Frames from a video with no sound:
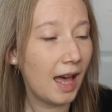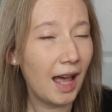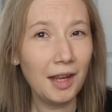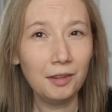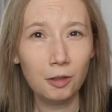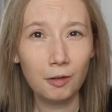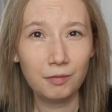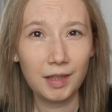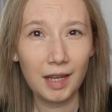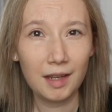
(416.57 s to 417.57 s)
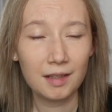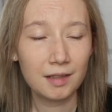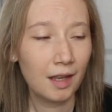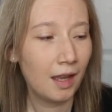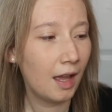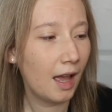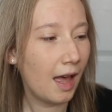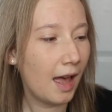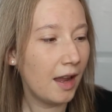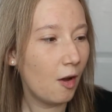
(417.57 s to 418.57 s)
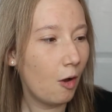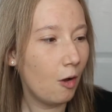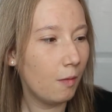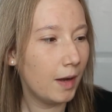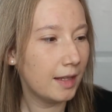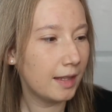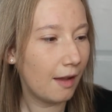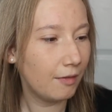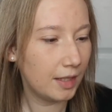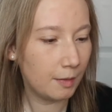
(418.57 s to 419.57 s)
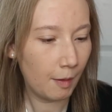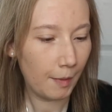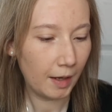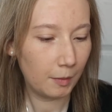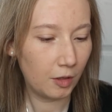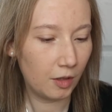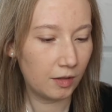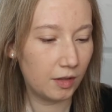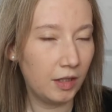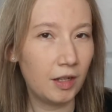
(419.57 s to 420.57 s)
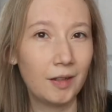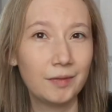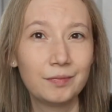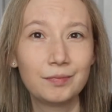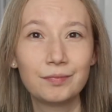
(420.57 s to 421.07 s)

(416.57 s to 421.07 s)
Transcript: I love this. I always have this in my bag because, you know,